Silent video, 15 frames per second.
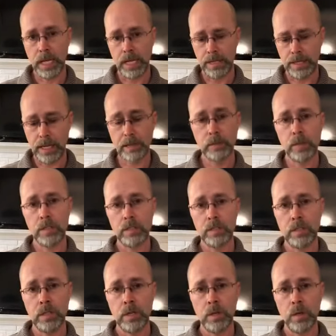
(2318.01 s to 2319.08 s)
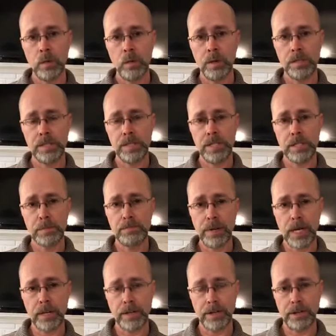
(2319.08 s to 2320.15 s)
and the other one was his
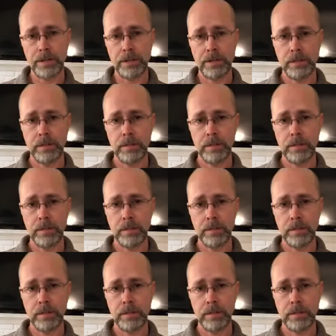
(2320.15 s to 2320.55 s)
butler.